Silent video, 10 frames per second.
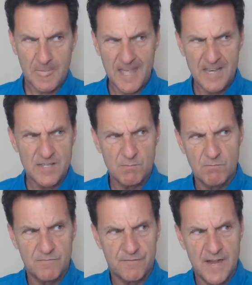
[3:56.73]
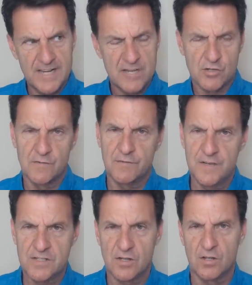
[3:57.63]
I guess financial and
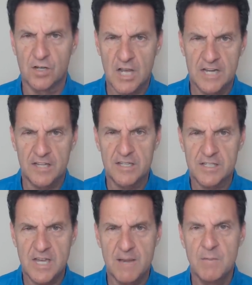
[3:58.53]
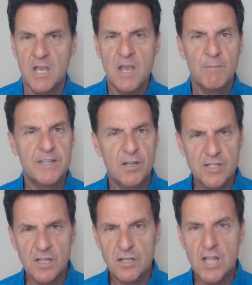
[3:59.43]
physical are kind of the same, but there's
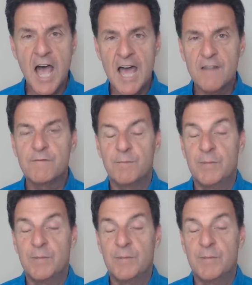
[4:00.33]
a lot of